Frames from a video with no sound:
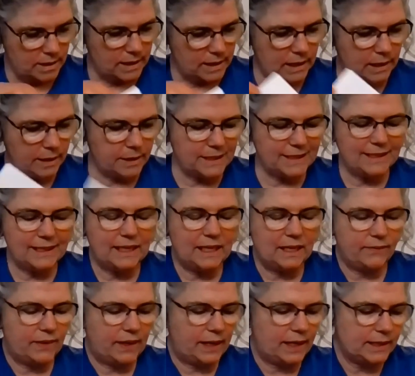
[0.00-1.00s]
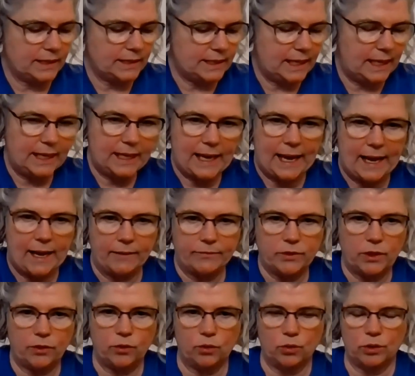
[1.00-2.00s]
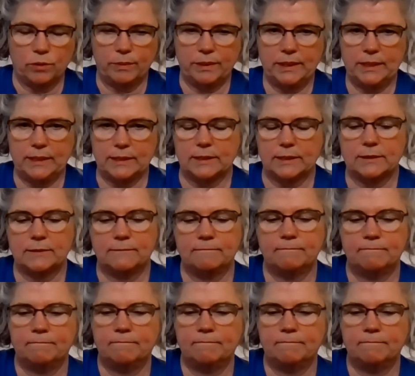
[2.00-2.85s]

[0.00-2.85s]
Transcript: And I'm going to see if I can take out the thorn with this.